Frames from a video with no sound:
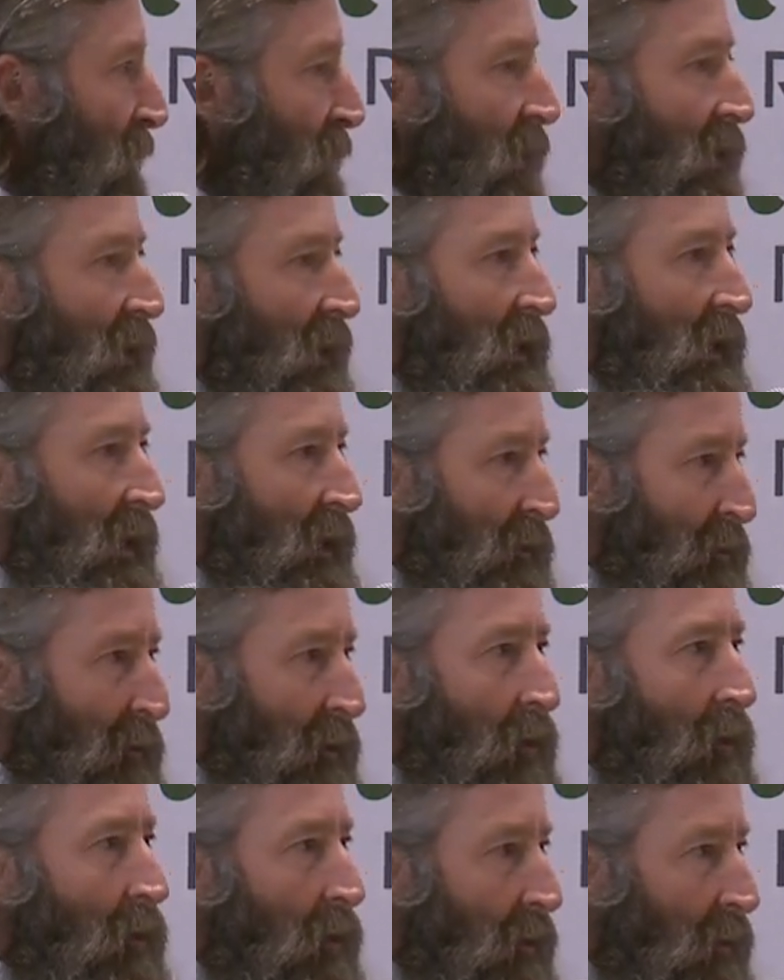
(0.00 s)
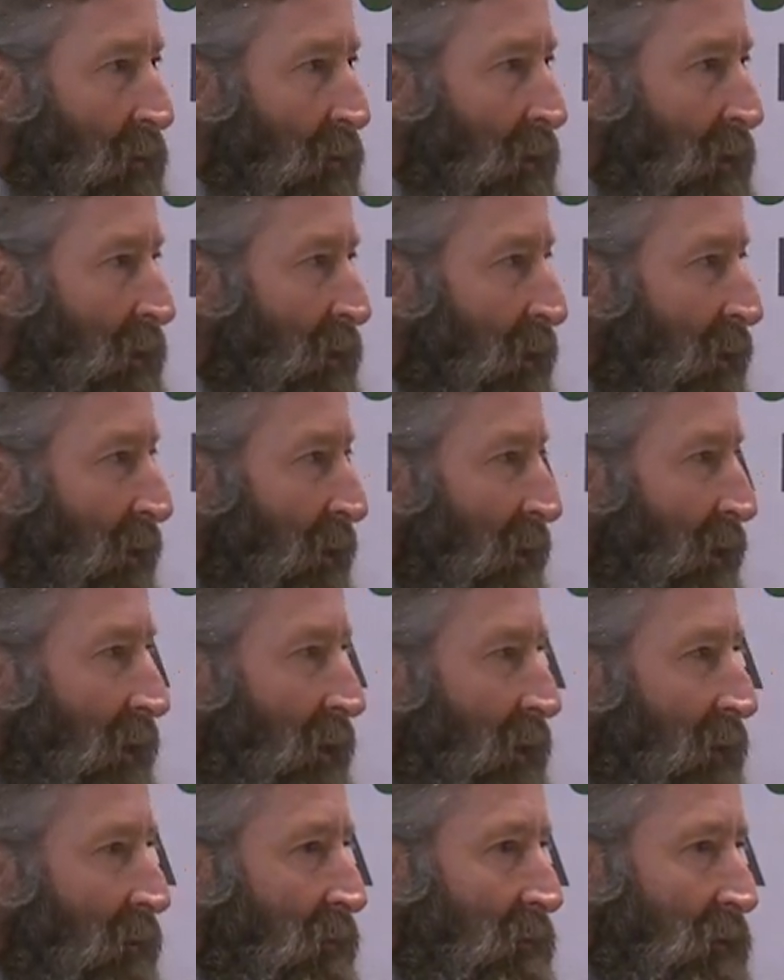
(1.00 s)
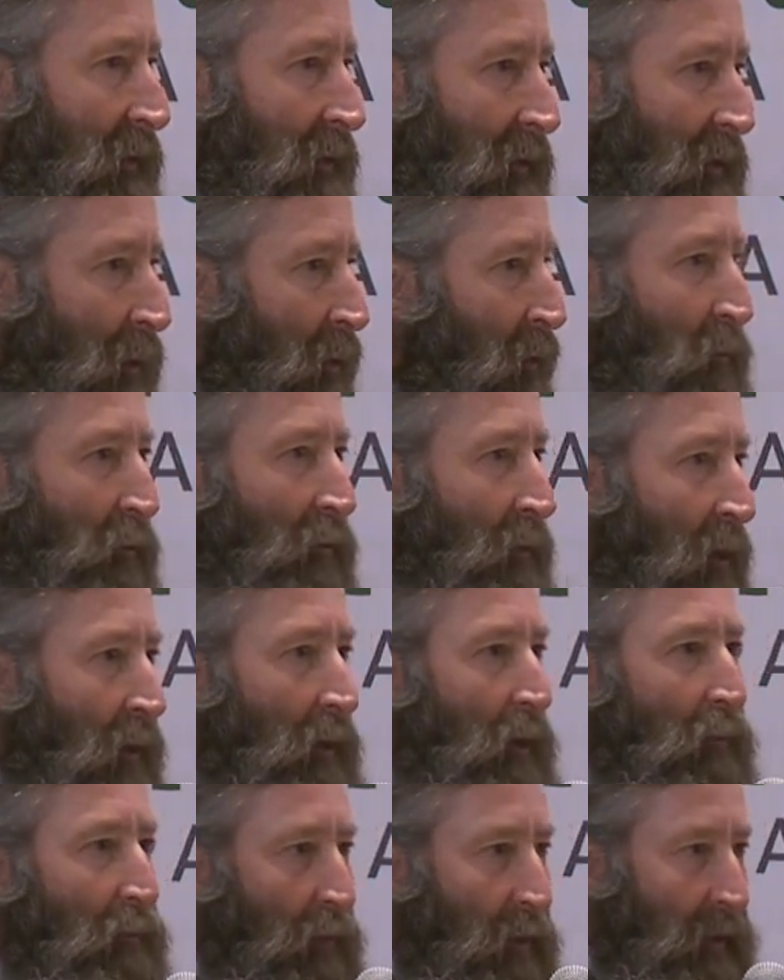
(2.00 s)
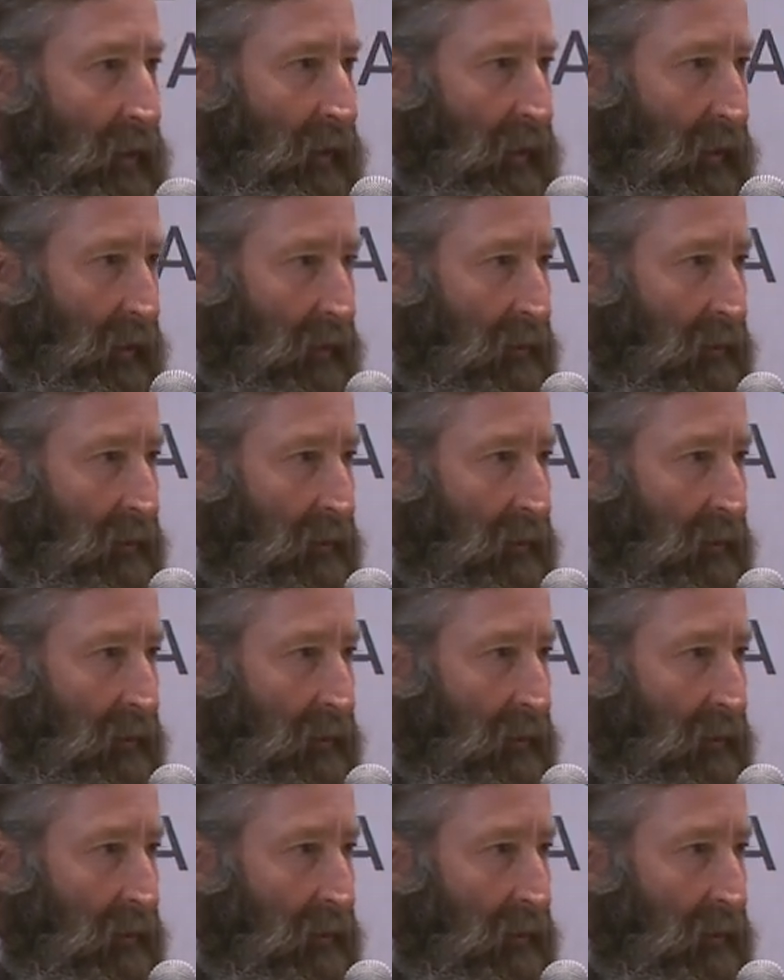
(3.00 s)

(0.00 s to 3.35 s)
You get another dog and you go through it all over again.